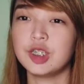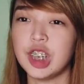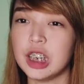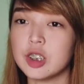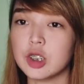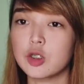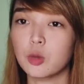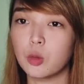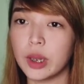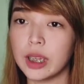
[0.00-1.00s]

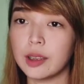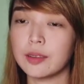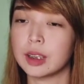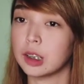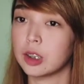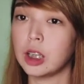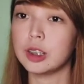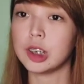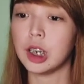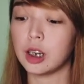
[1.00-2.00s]
changes with the
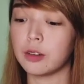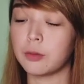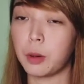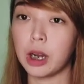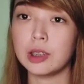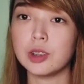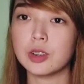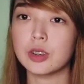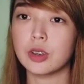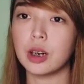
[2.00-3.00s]
technology of pods,
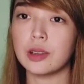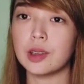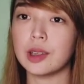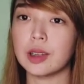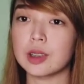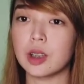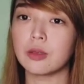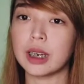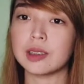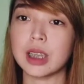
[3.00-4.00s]
so I think that's
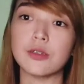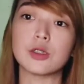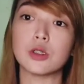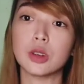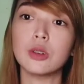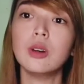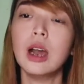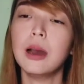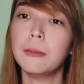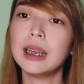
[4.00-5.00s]
already safe to do,
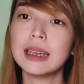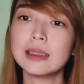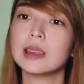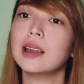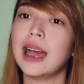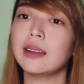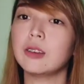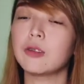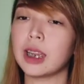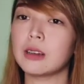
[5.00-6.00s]
but I still
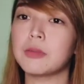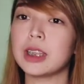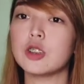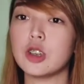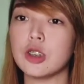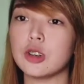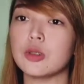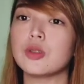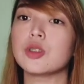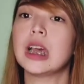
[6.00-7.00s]
highly recommend to
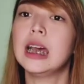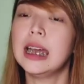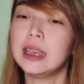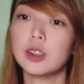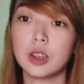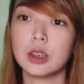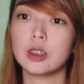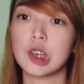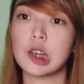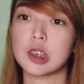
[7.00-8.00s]
use an
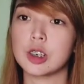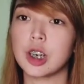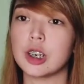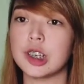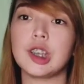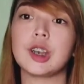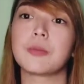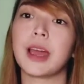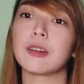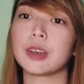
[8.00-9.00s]
external charger charging your
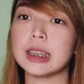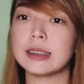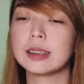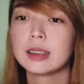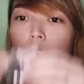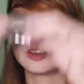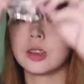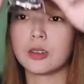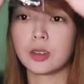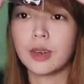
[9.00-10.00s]
batteries.
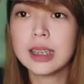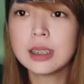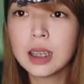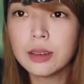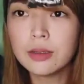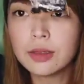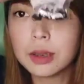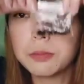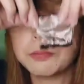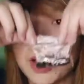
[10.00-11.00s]
So the rest of
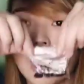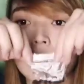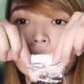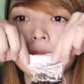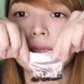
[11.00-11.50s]
the box